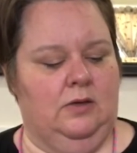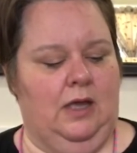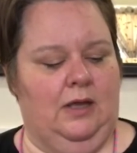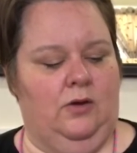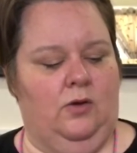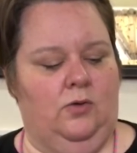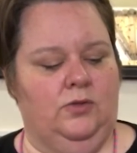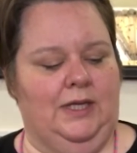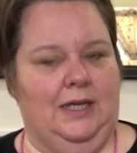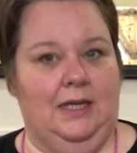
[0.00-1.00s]
and
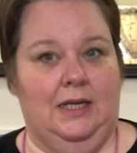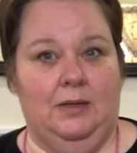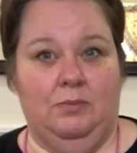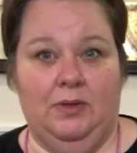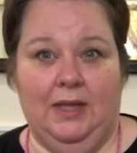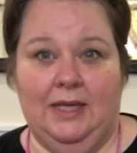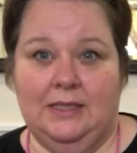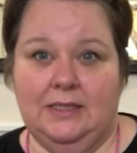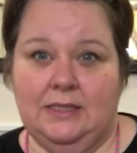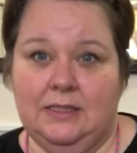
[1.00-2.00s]
holding it in
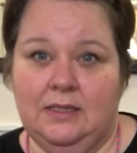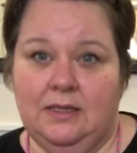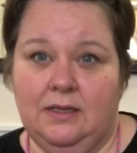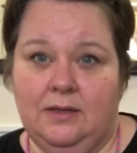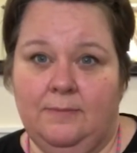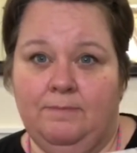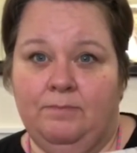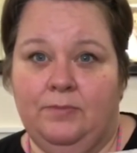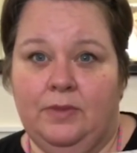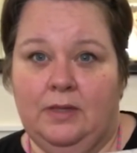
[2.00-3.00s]
place
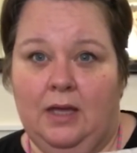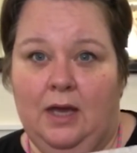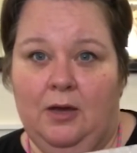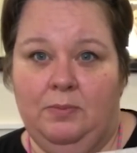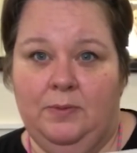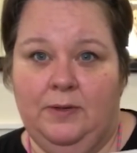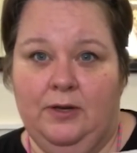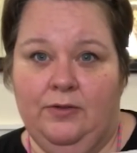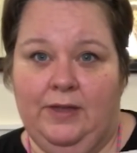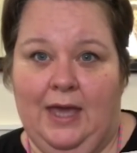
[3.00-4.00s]
up
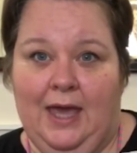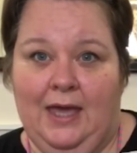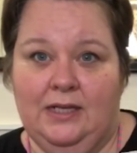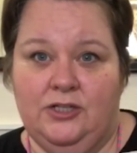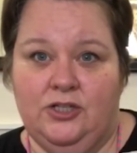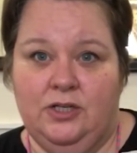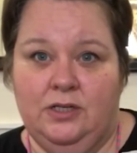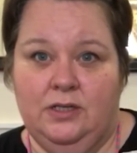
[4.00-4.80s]
near the edge